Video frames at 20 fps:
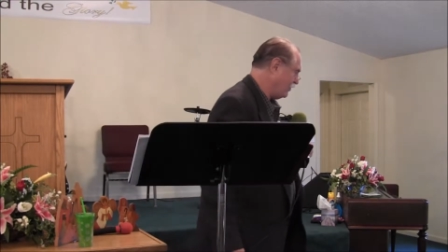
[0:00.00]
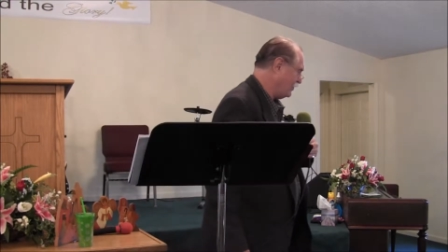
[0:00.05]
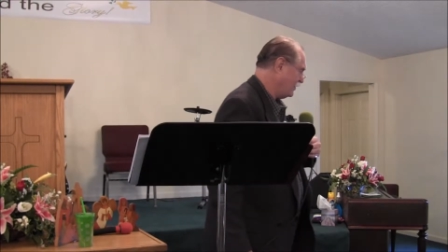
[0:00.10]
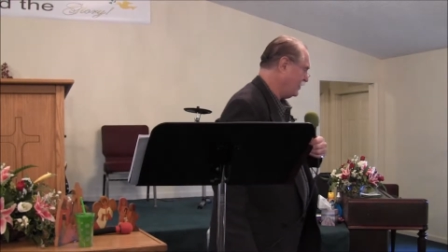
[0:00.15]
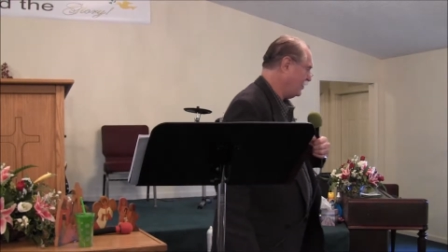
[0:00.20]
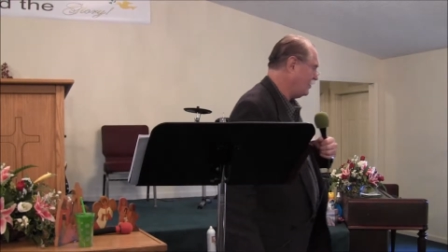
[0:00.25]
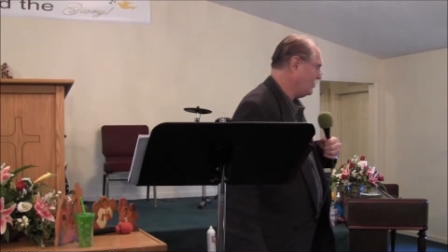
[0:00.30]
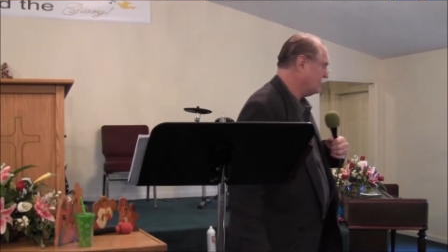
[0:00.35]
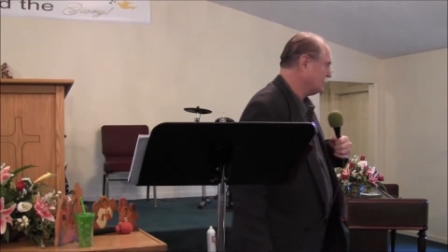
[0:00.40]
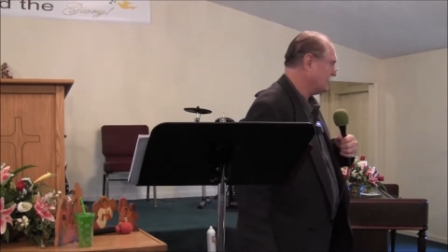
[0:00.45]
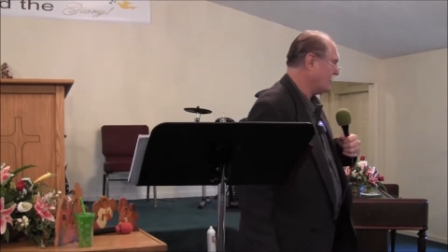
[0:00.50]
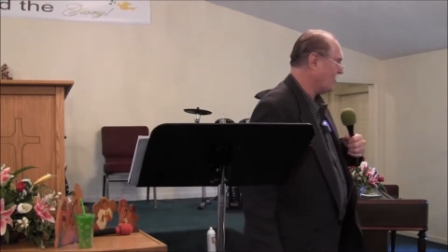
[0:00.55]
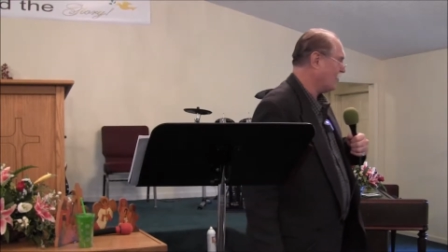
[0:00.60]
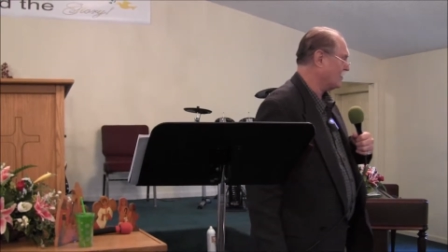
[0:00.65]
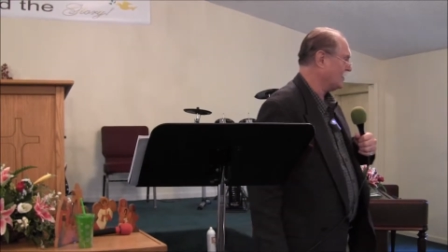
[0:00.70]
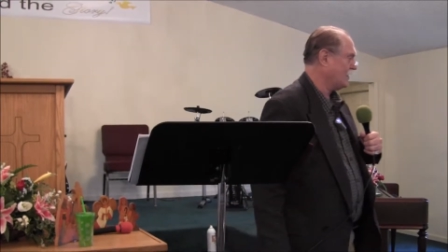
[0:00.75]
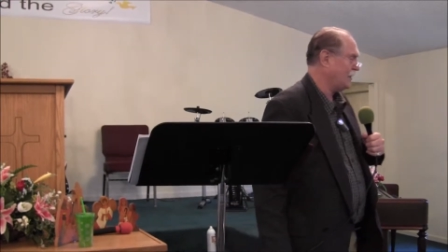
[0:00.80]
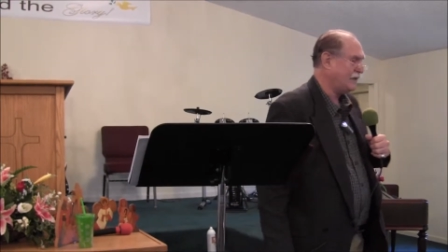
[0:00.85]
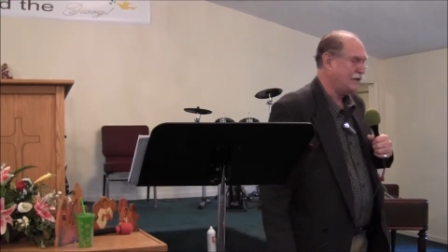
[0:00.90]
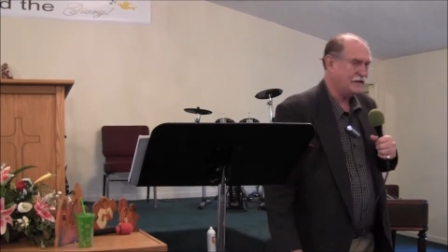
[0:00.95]
where Noah's
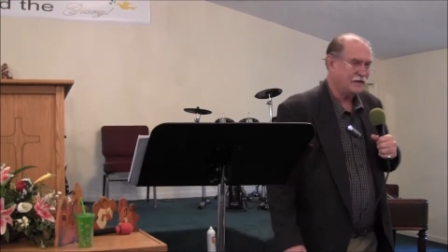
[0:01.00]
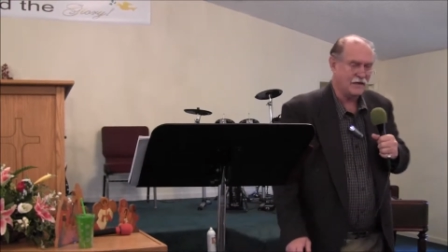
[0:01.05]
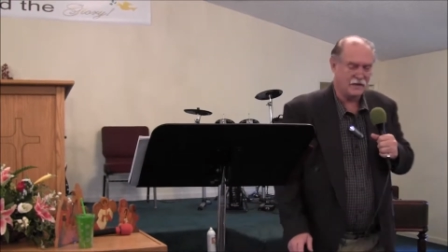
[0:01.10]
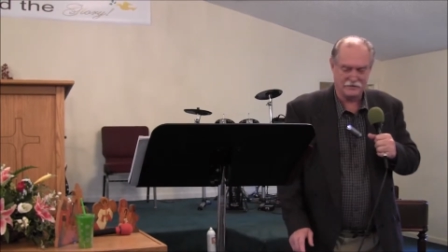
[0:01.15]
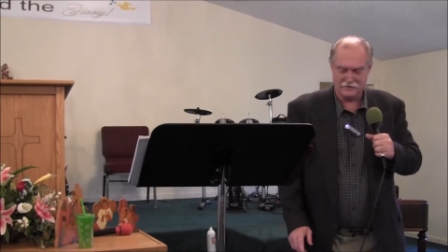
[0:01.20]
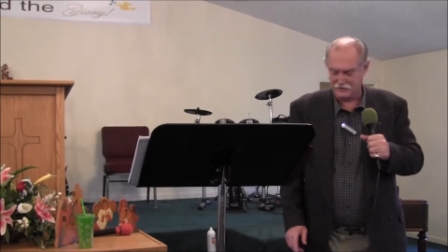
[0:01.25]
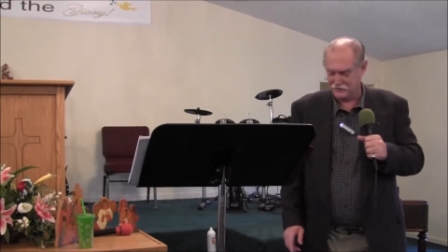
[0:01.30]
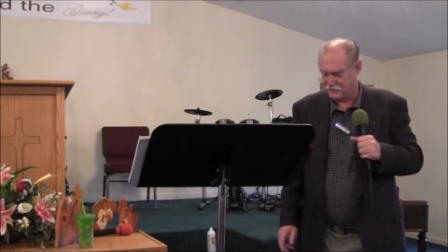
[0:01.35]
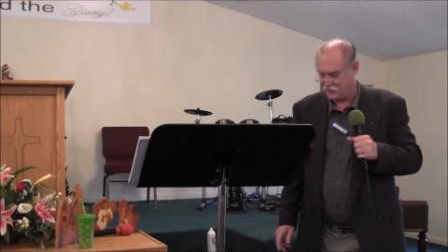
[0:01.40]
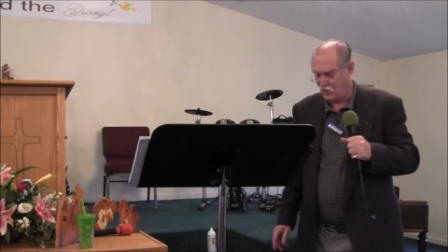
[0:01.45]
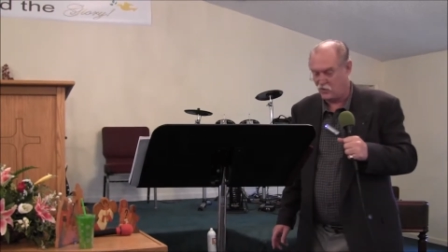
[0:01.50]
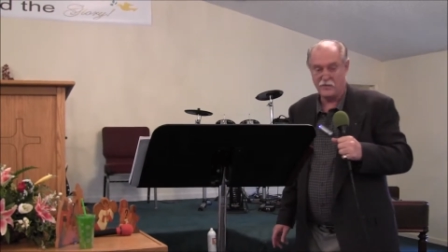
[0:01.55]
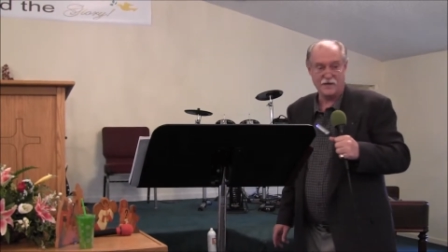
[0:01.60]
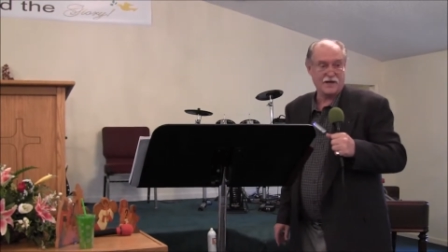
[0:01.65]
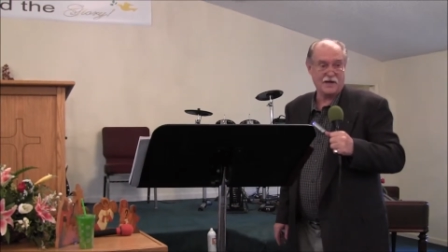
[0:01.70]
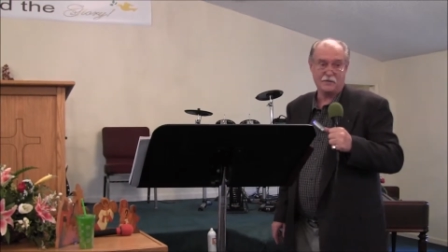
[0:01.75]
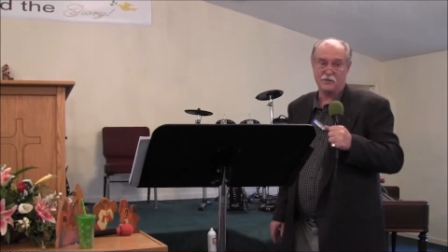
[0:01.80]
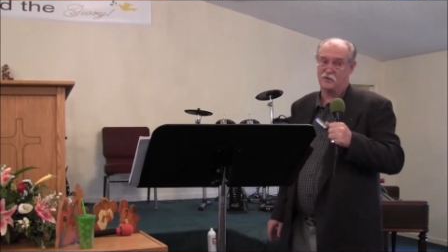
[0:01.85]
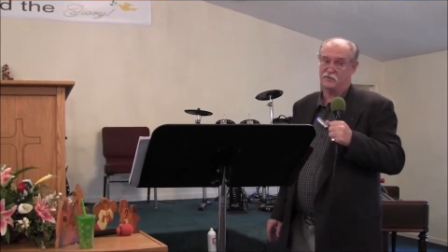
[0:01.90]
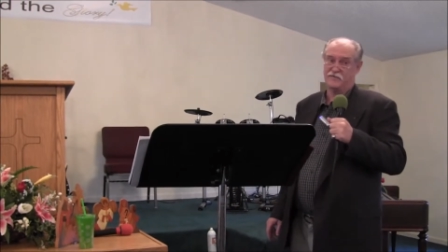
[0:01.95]
Ark landed?" I said, "No, but
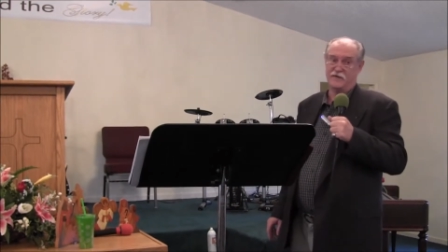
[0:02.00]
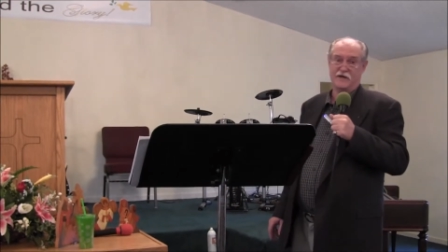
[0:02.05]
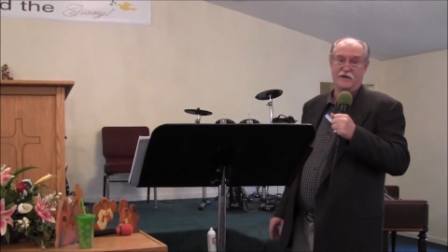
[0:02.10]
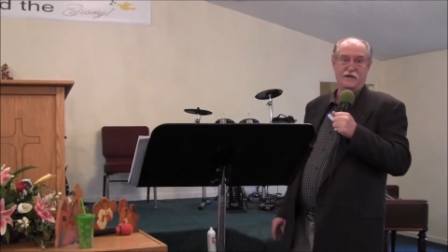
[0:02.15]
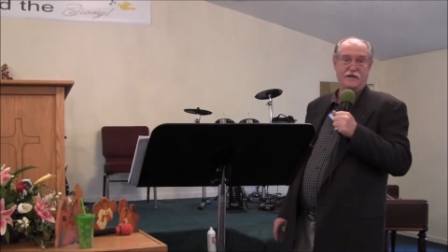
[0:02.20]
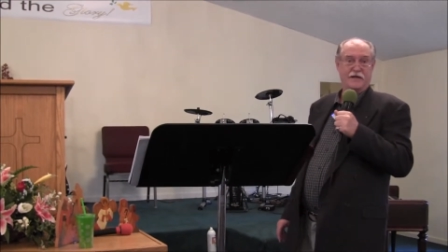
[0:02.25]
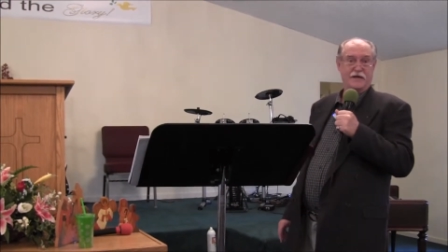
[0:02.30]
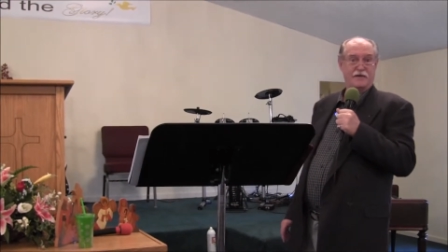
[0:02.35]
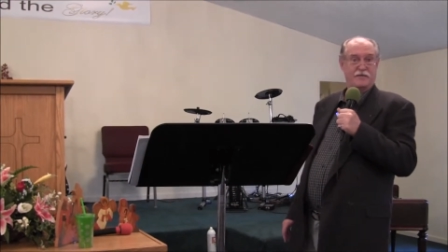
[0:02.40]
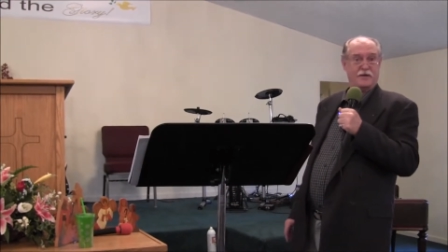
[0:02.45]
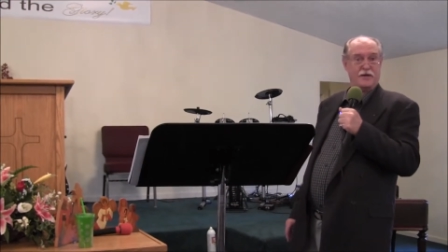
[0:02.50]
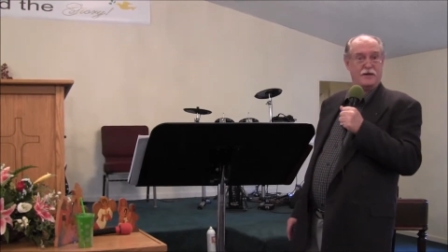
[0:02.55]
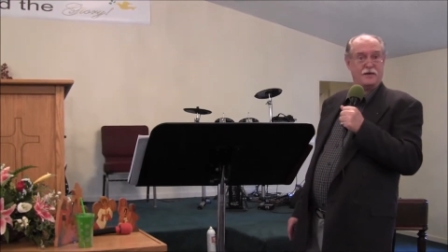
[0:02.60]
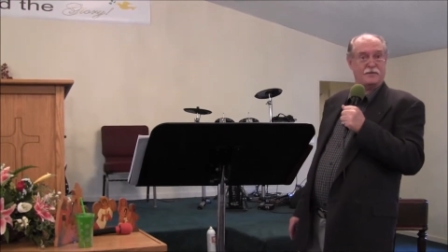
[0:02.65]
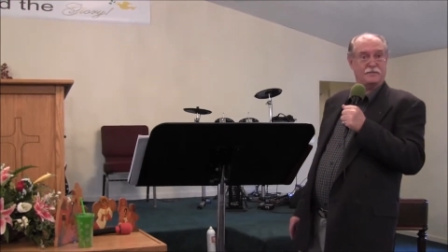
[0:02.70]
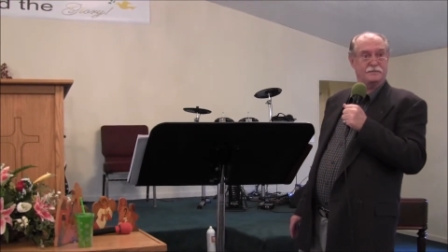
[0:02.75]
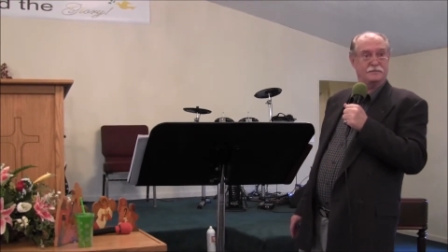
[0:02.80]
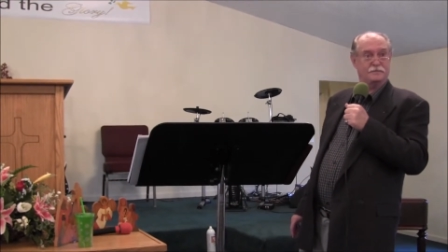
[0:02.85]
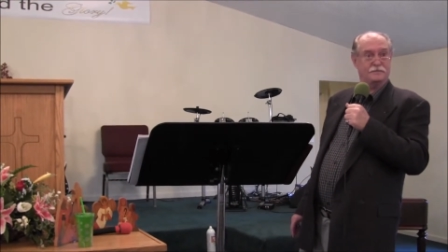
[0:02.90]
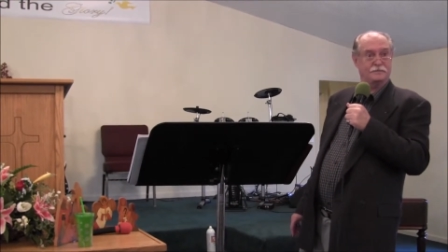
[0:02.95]
I'm gonna find out
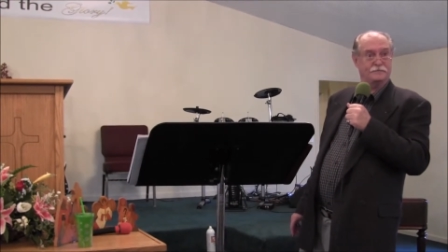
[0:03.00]
now.